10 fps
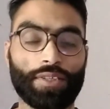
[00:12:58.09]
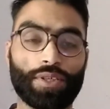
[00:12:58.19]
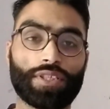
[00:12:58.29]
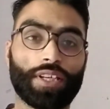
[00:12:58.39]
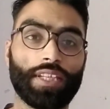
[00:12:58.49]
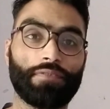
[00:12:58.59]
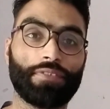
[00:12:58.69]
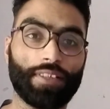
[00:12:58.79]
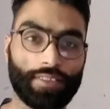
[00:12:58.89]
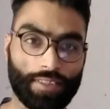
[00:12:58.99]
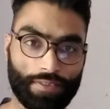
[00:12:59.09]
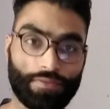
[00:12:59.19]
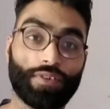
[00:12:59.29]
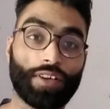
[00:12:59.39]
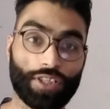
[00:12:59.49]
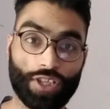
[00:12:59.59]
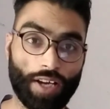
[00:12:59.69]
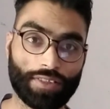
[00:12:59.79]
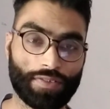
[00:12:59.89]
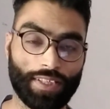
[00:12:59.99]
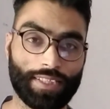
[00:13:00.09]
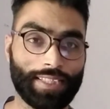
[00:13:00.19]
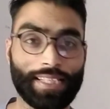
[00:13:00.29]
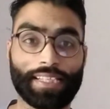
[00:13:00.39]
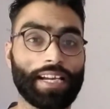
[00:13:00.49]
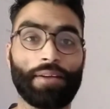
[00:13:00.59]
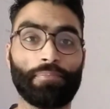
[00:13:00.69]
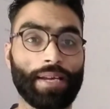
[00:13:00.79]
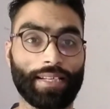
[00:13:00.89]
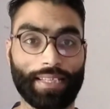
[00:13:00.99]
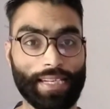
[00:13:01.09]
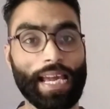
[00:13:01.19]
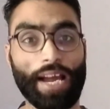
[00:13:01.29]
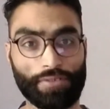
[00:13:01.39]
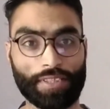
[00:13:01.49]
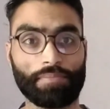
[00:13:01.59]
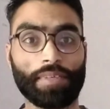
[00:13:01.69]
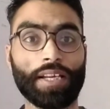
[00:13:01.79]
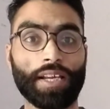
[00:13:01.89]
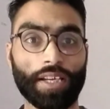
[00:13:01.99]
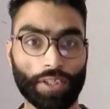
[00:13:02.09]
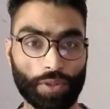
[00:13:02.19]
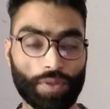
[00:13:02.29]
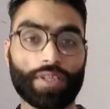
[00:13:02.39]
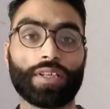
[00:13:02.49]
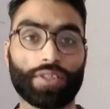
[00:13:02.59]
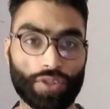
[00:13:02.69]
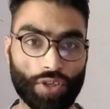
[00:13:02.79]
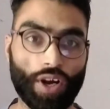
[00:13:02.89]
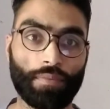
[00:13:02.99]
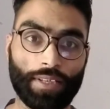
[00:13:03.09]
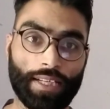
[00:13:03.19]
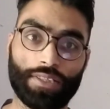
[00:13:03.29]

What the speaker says: to study further for a doctorate and then come back and have some good job in